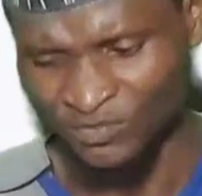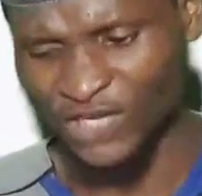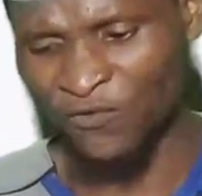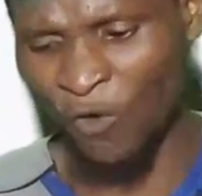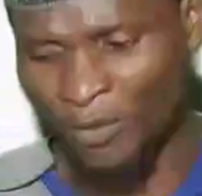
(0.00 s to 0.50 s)

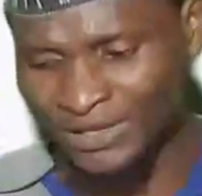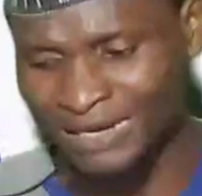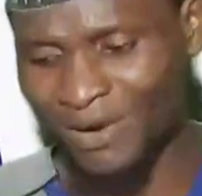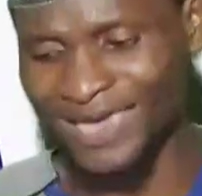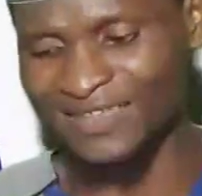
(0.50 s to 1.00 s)
if
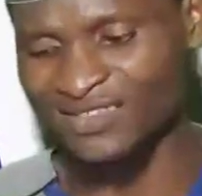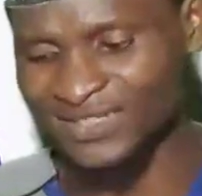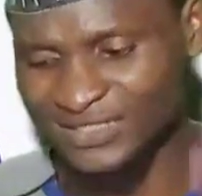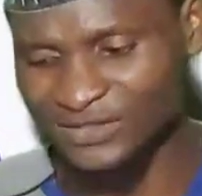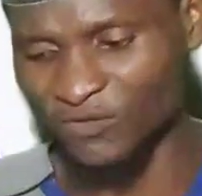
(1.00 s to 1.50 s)
committed by a
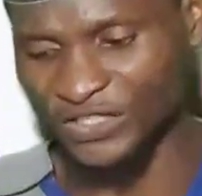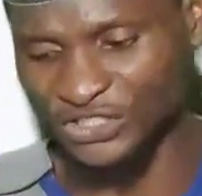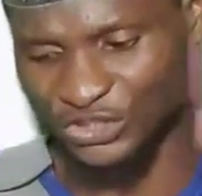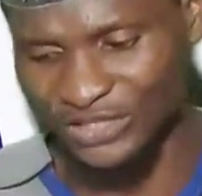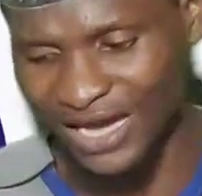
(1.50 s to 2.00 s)
citizen of
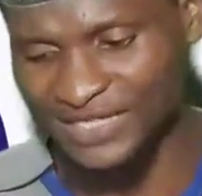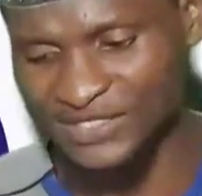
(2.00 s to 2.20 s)
Nigeria,